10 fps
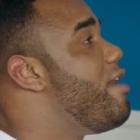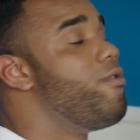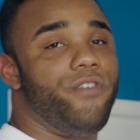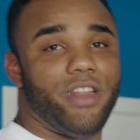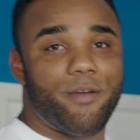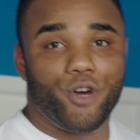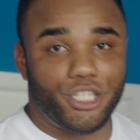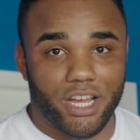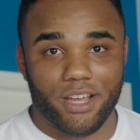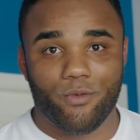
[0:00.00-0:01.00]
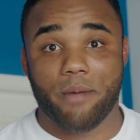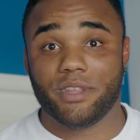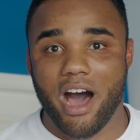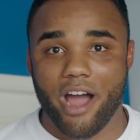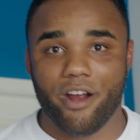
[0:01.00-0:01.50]
don't feel like pushing, when I'm
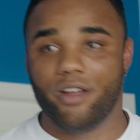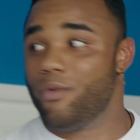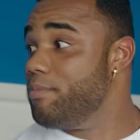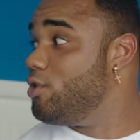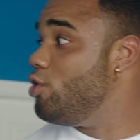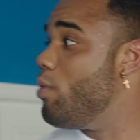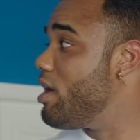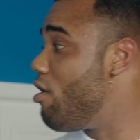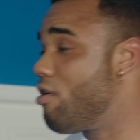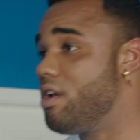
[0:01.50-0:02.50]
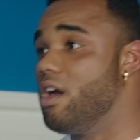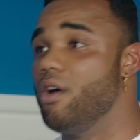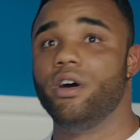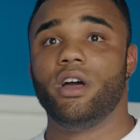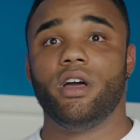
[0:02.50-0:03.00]
tired, when I'm doing
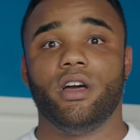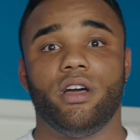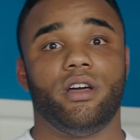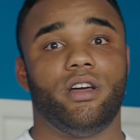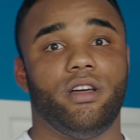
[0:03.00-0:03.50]
cardio,